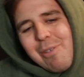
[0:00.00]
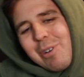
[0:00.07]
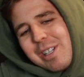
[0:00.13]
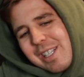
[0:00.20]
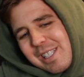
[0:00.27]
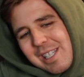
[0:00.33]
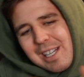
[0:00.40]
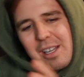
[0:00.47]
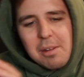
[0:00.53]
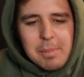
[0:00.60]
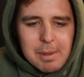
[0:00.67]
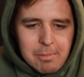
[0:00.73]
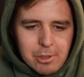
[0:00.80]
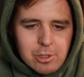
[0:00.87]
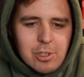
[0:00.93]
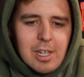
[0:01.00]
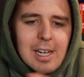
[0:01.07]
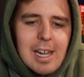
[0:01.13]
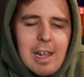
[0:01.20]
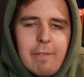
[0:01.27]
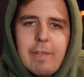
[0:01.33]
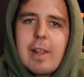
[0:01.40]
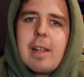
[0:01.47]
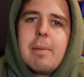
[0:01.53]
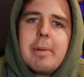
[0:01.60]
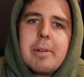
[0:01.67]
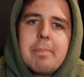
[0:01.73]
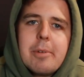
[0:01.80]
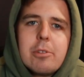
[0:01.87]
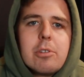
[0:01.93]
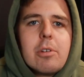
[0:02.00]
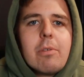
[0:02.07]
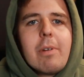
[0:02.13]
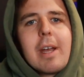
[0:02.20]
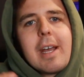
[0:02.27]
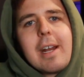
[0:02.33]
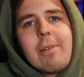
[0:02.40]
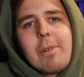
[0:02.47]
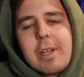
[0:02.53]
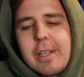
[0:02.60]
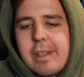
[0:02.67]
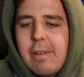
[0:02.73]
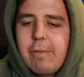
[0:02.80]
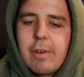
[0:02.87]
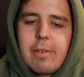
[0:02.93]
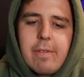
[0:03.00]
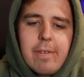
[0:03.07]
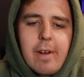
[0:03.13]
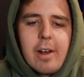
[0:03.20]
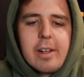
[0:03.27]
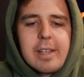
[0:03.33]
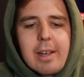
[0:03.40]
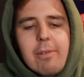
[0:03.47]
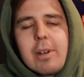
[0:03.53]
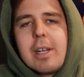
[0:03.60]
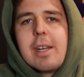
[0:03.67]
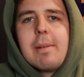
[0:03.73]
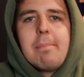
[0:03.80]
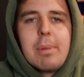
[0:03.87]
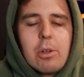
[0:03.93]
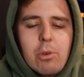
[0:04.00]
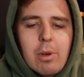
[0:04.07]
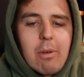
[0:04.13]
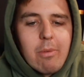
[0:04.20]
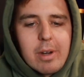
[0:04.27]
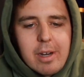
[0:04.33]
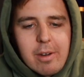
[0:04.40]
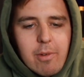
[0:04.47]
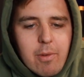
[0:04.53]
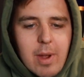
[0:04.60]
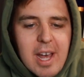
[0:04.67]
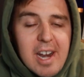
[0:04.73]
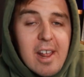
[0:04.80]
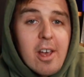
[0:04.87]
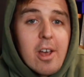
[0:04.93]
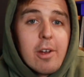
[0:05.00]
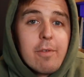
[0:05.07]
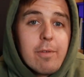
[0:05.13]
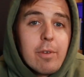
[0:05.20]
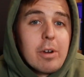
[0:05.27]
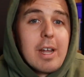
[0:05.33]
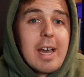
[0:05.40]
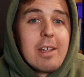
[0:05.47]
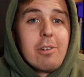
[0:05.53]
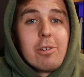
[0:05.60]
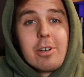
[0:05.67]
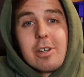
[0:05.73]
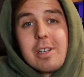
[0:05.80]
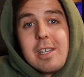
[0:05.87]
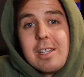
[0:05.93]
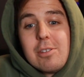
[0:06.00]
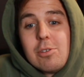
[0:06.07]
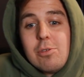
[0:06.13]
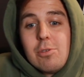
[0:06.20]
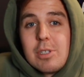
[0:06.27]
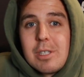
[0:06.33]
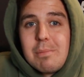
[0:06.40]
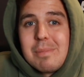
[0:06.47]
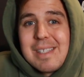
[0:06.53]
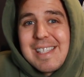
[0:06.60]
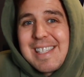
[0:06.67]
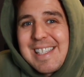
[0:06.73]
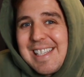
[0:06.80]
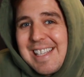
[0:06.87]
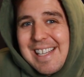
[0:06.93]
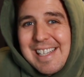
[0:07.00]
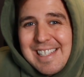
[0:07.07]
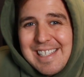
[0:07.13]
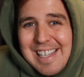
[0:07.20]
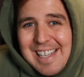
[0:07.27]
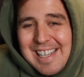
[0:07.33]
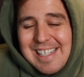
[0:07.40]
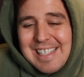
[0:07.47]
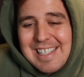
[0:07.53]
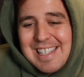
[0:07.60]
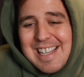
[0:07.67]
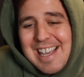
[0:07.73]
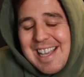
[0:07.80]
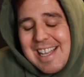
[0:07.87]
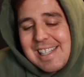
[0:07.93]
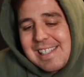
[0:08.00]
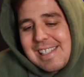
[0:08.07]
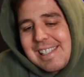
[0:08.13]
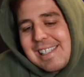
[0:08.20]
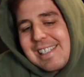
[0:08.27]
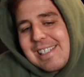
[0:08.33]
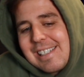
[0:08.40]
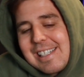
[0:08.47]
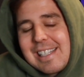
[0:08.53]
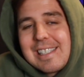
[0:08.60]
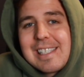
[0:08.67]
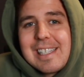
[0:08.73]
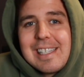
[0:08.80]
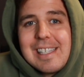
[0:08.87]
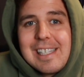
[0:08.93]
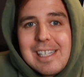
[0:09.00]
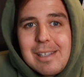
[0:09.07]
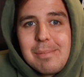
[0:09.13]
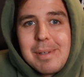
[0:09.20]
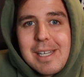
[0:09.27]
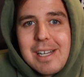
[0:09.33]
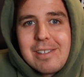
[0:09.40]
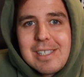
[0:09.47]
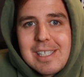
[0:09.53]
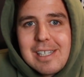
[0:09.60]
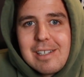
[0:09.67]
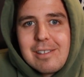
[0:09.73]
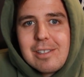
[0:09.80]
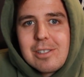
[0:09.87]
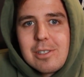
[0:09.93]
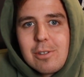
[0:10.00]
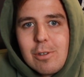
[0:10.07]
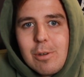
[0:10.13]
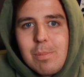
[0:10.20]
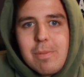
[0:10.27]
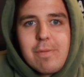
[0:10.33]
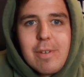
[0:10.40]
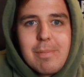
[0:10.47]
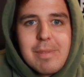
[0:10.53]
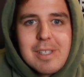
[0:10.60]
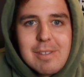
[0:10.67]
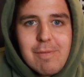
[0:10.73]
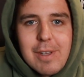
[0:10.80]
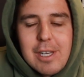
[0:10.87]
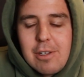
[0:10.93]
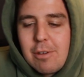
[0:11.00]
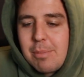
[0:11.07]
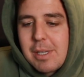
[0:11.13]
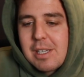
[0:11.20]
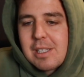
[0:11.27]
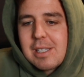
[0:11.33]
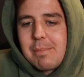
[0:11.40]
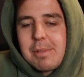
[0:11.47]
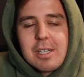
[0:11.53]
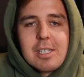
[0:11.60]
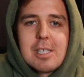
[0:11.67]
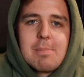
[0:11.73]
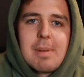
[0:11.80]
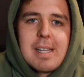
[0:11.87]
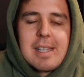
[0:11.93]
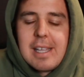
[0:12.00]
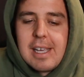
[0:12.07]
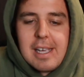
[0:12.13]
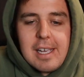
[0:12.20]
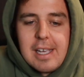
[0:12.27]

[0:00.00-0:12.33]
I want this a little bit more to the left, a little bit more to the right. I want a different font. I want it in blue. I want it in red. For that, you're going to need to use some CSS. And you know, that's a little bit outside of the scope from this video because I'm going to spend,